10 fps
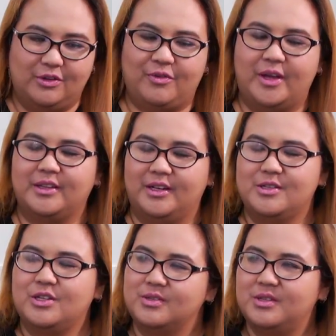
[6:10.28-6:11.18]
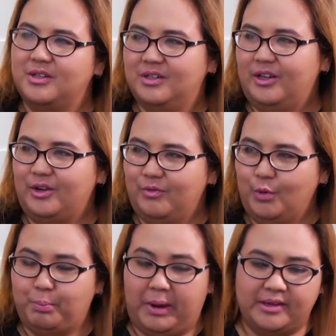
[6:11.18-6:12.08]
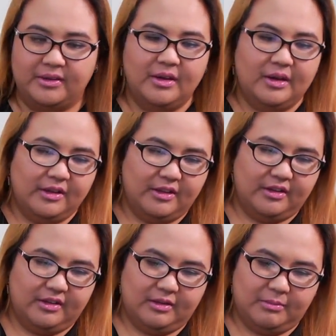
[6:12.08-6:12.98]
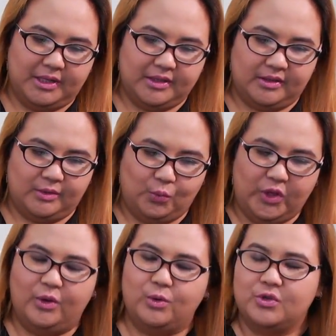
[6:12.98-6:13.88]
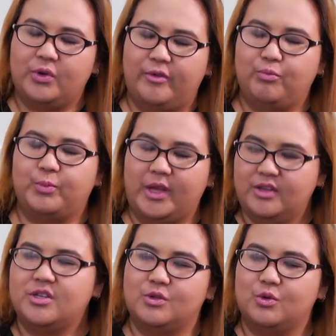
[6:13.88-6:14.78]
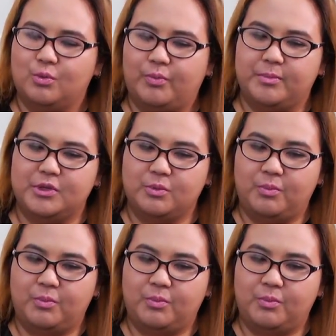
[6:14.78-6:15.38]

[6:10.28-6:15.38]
the fact that it's considered like a vote bank. But we also have, The Edge has also published